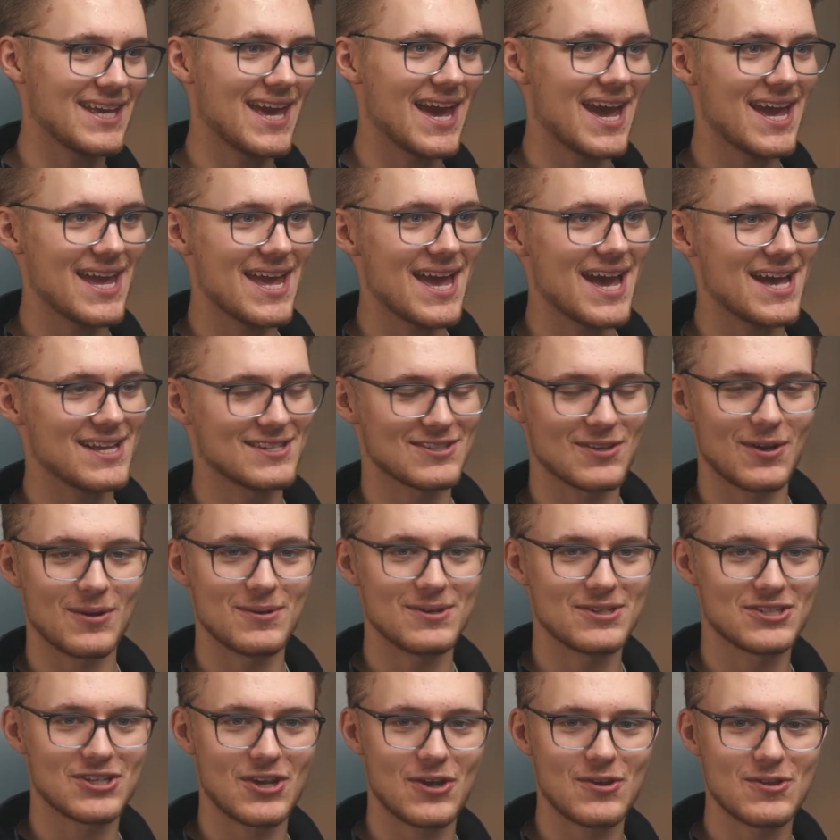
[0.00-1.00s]
like, yeah. So I
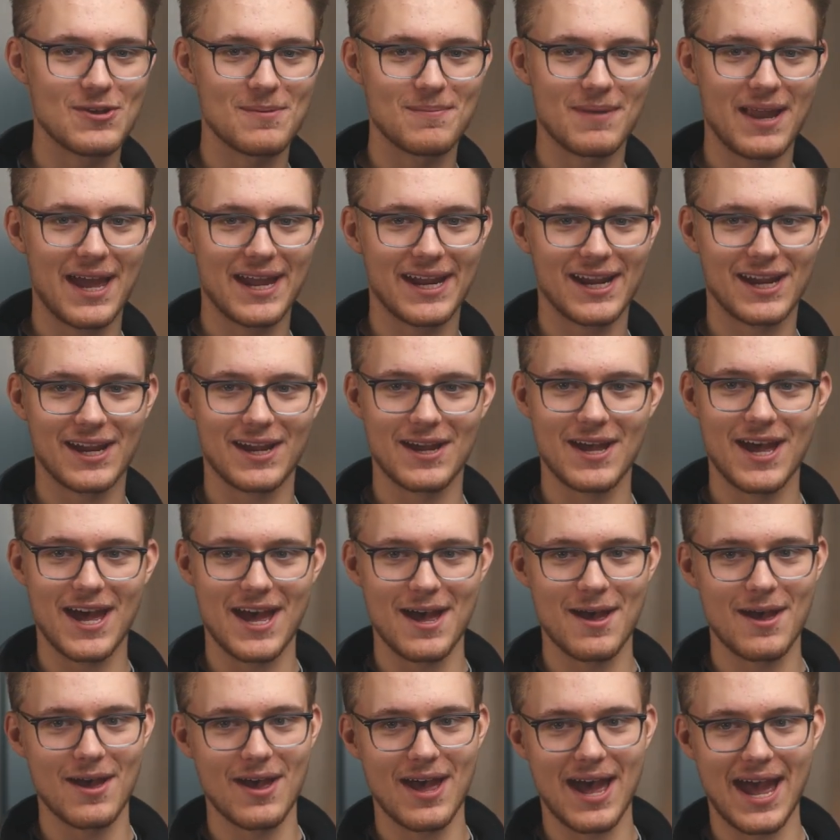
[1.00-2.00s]
would show them like,
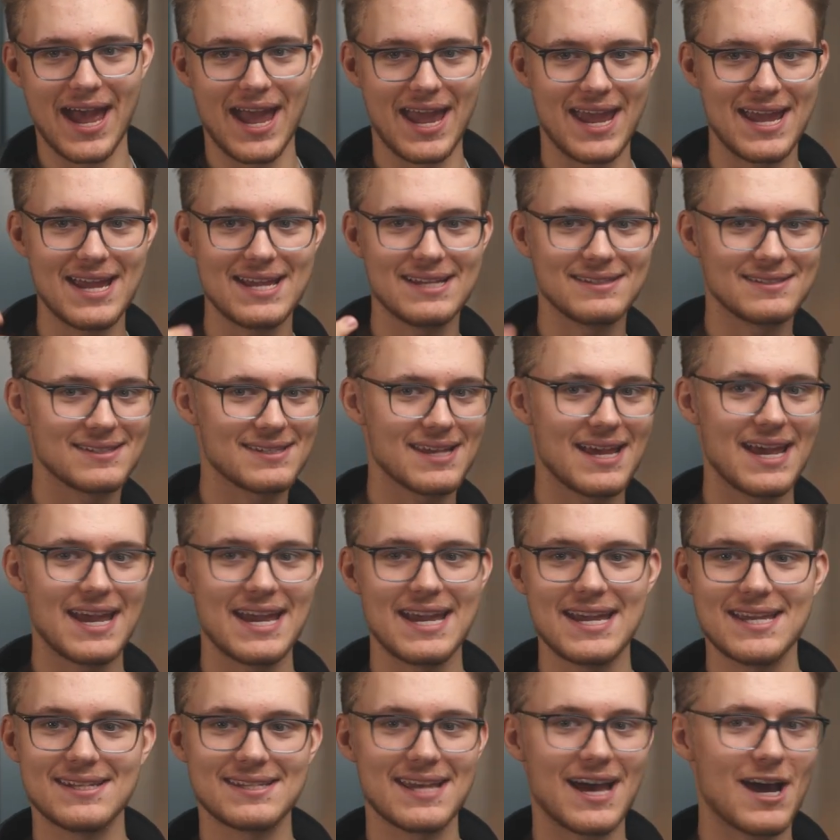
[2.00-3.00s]
here's
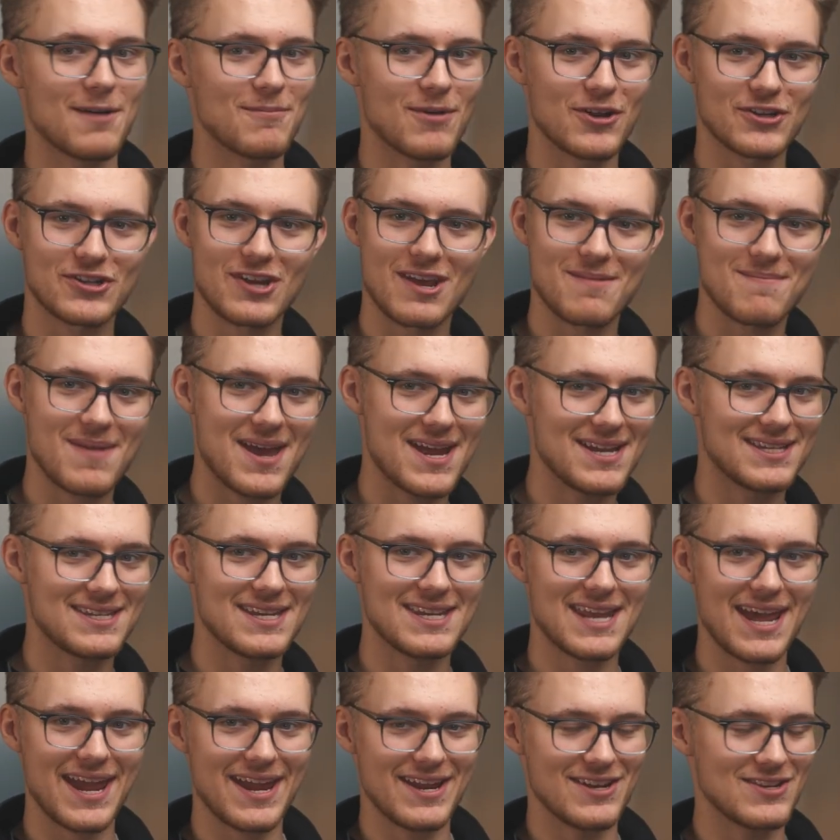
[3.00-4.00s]
how much I made
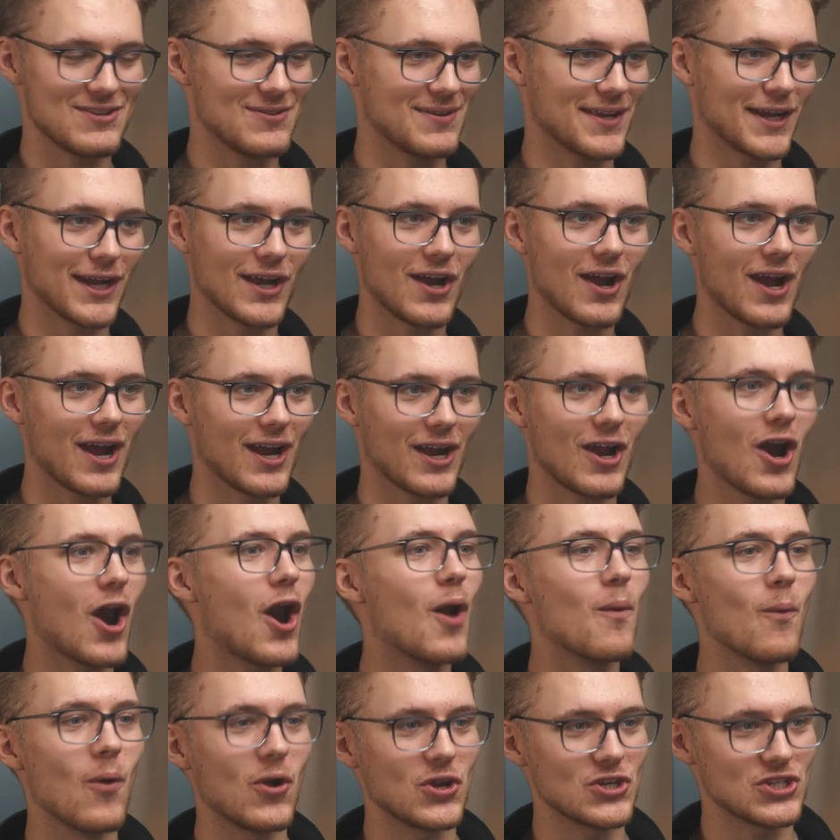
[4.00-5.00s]
today doing
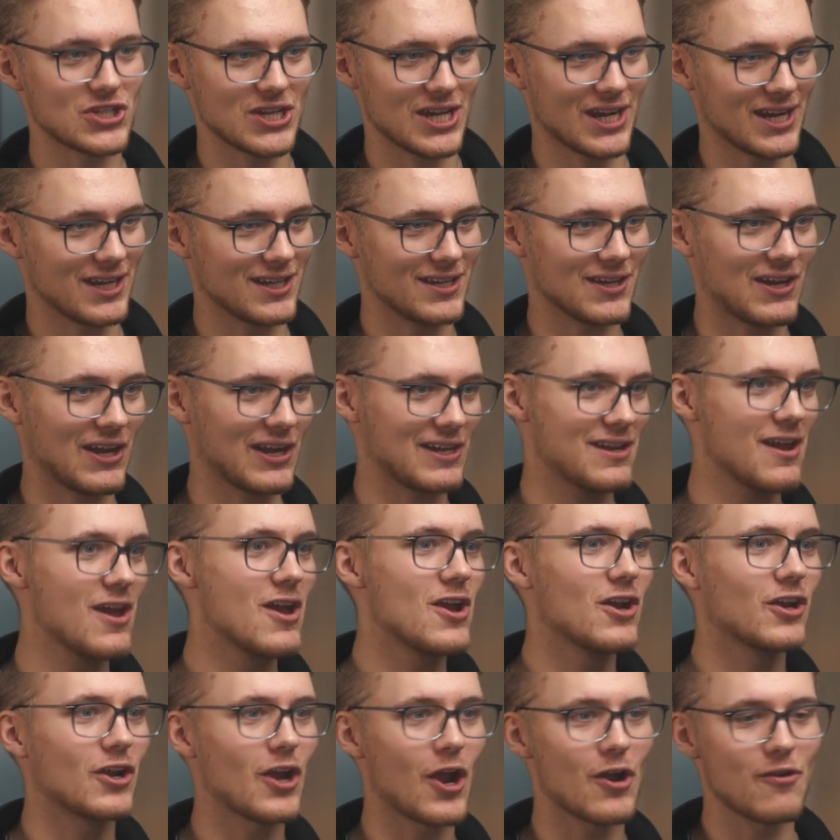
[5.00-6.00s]
car washing. And I'd
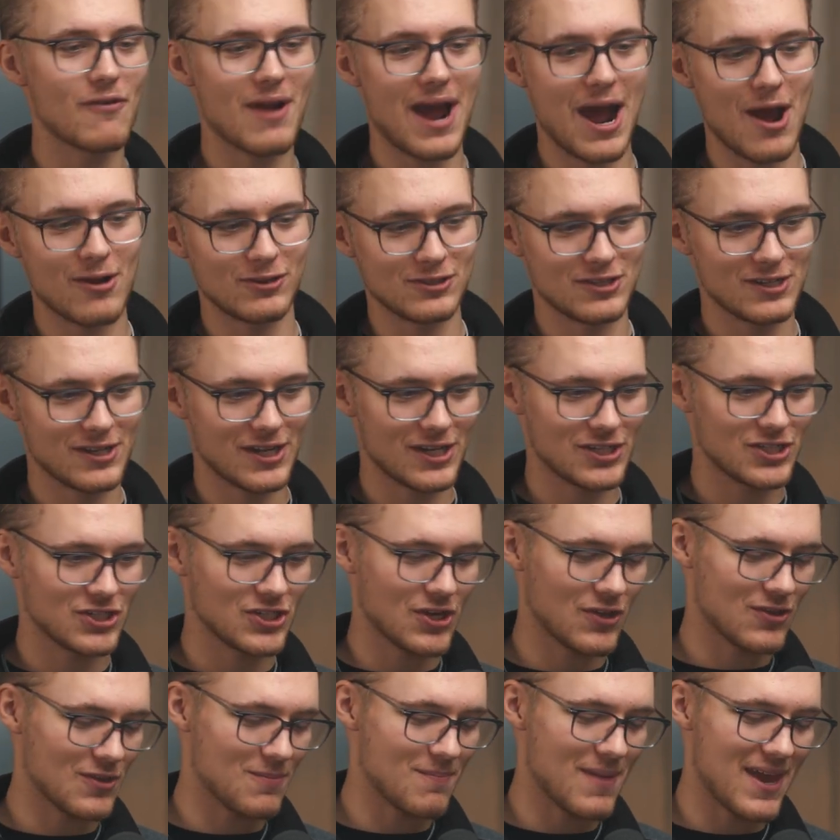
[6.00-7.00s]
go around and I'd
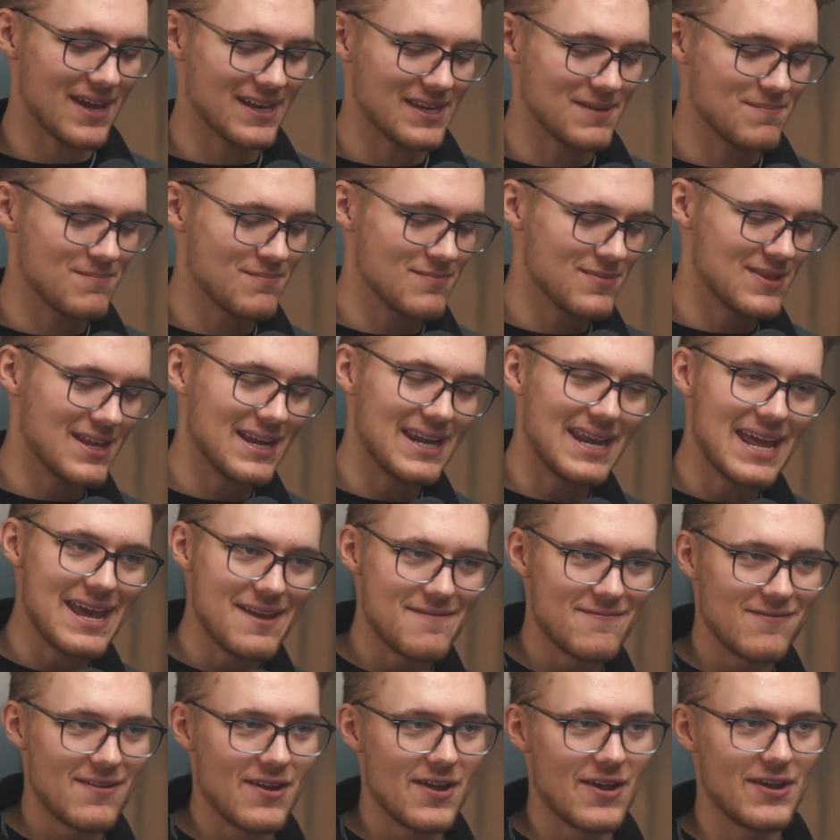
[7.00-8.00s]
show them making the
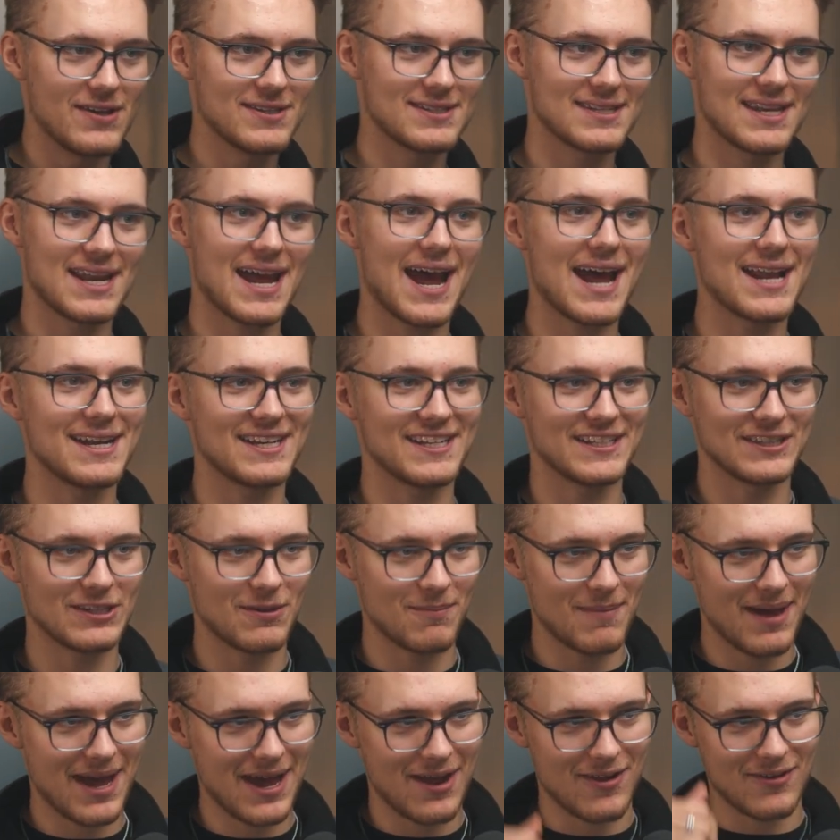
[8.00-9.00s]
leaflets and handing
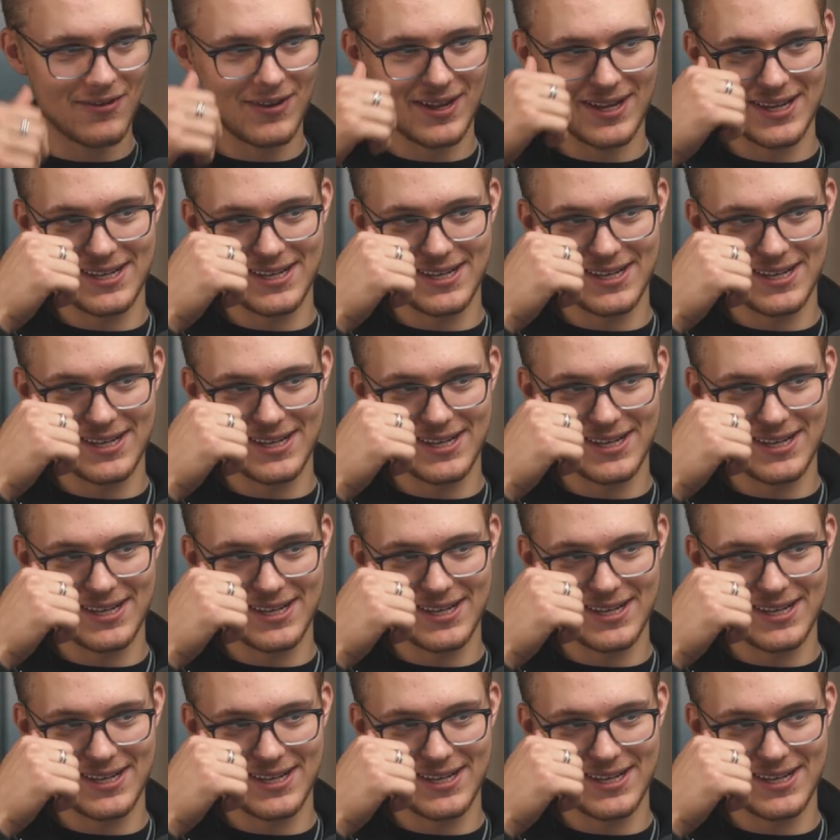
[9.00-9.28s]
them out.